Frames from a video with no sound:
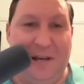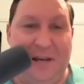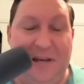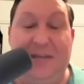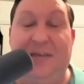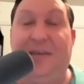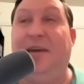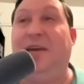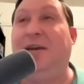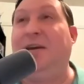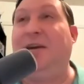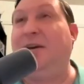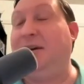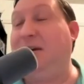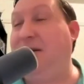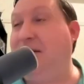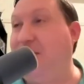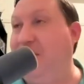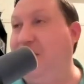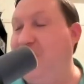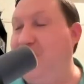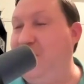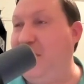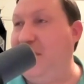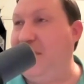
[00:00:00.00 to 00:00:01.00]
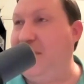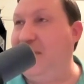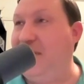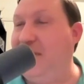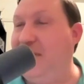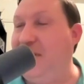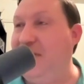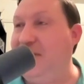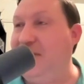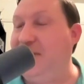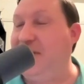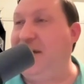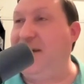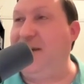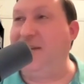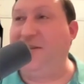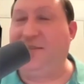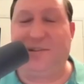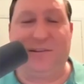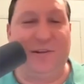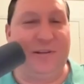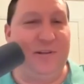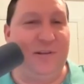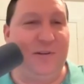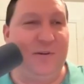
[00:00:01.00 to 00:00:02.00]
Yeah, oh my God,
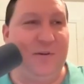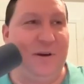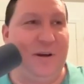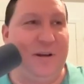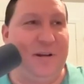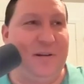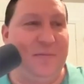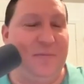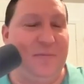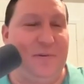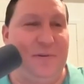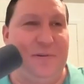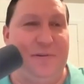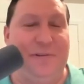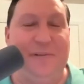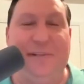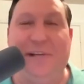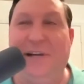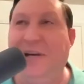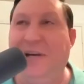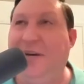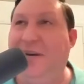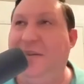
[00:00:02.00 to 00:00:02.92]
that's incredible.